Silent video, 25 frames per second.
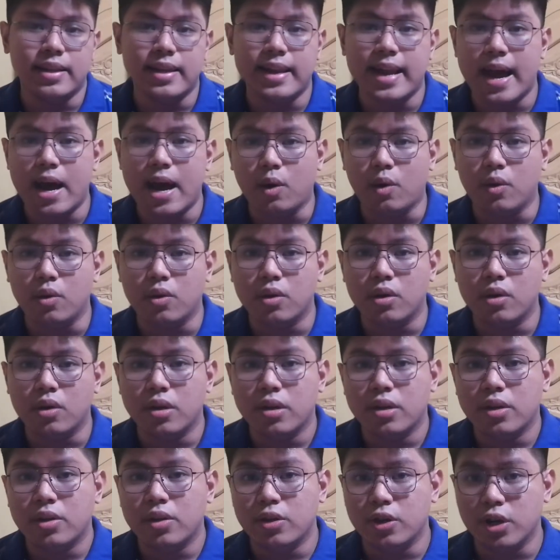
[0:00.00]
Now,
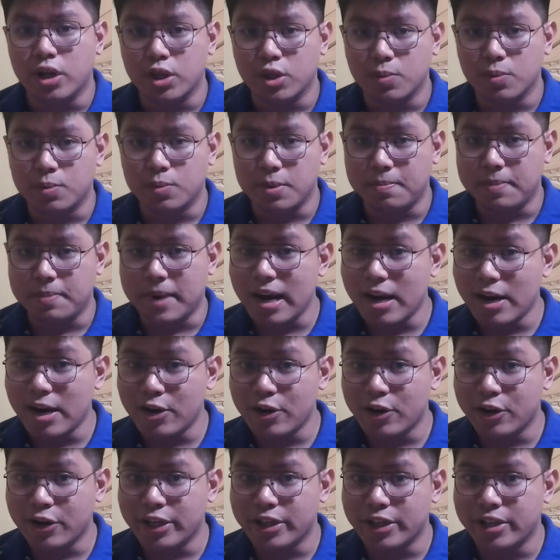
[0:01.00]
not to be
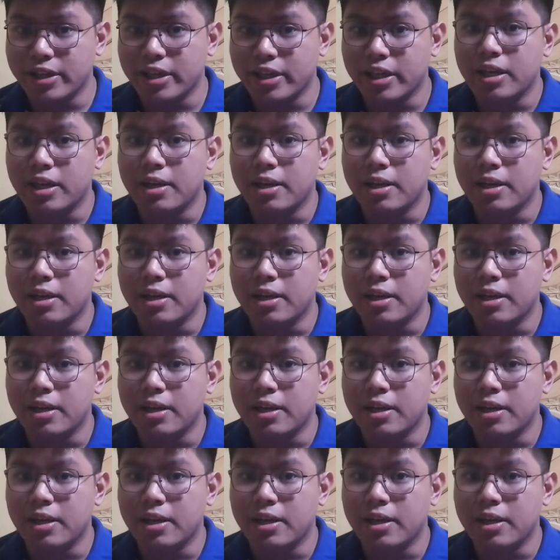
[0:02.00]
paranoid,